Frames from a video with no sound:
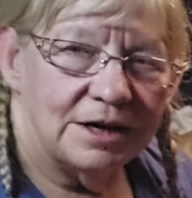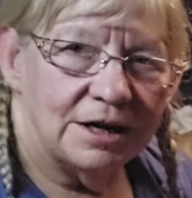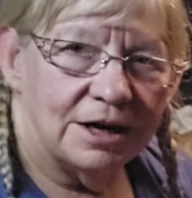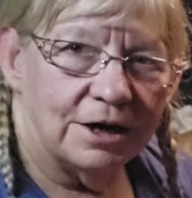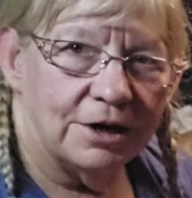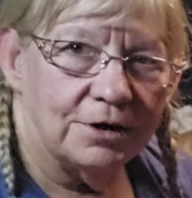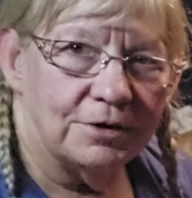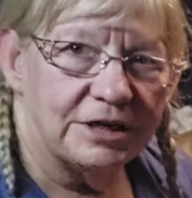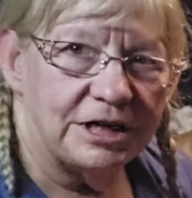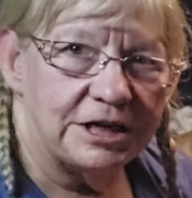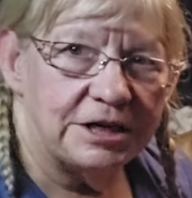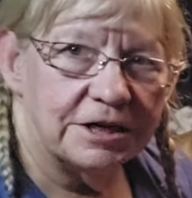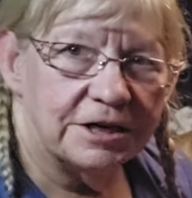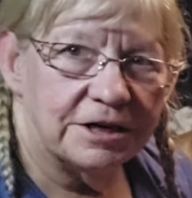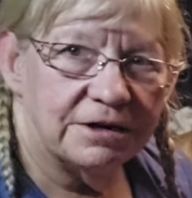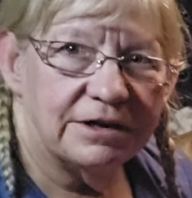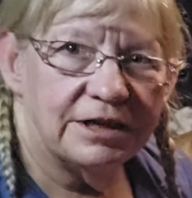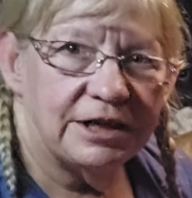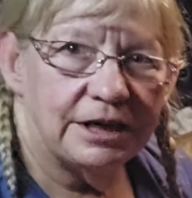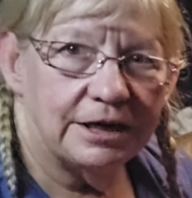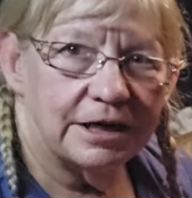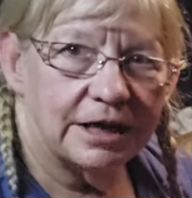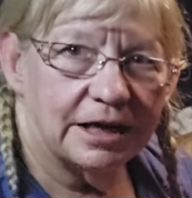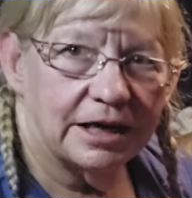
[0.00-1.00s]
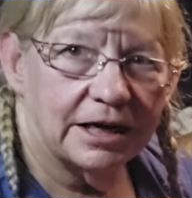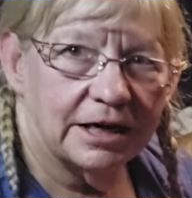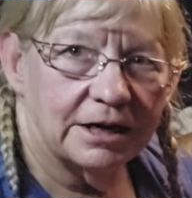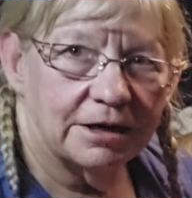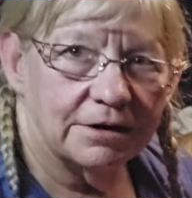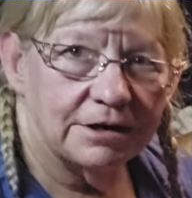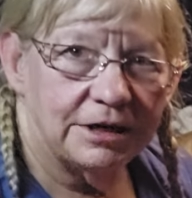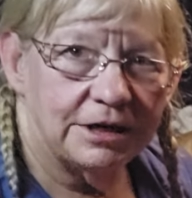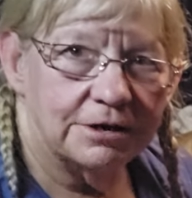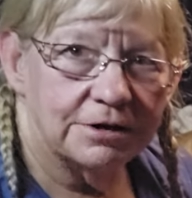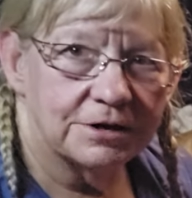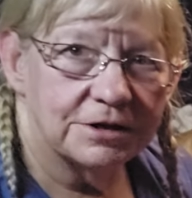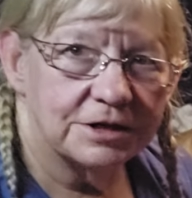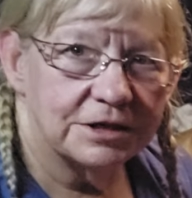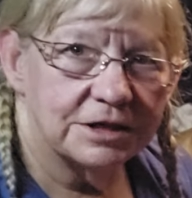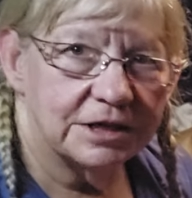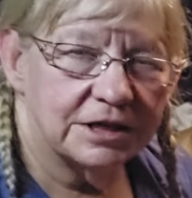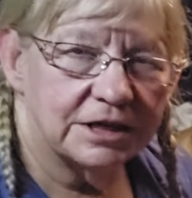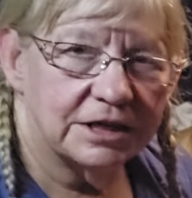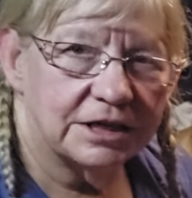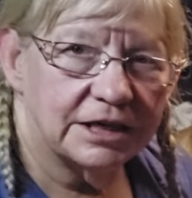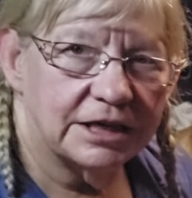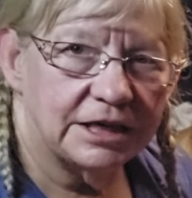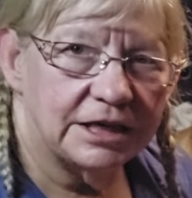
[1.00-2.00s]
Okie dokie and I are here
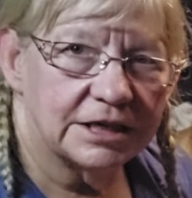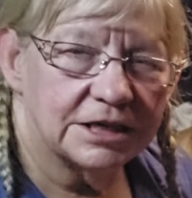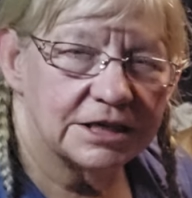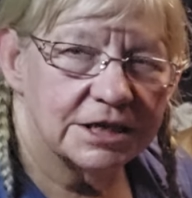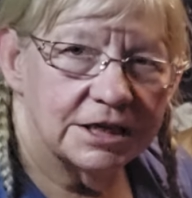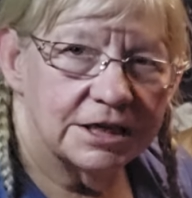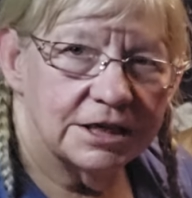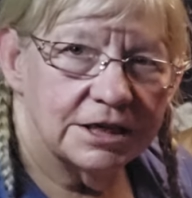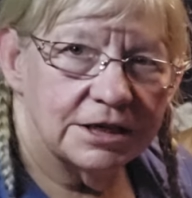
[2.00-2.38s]
tonight